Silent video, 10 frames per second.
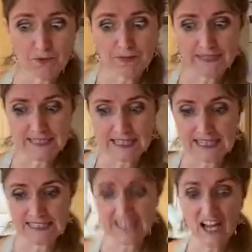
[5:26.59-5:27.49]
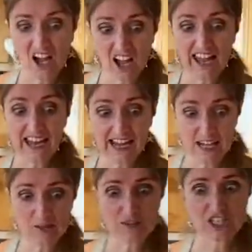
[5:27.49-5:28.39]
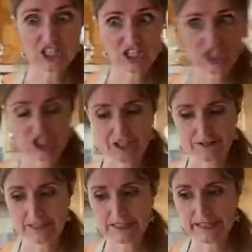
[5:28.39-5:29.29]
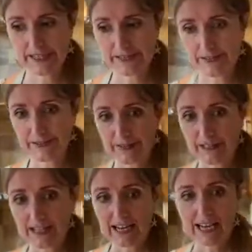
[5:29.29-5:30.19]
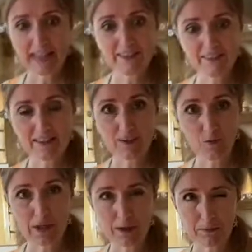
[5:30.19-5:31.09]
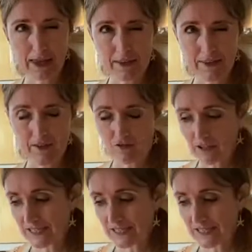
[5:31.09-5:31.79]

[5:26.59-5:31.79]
biscuits, and I love ginger. So, let's see if we can make these really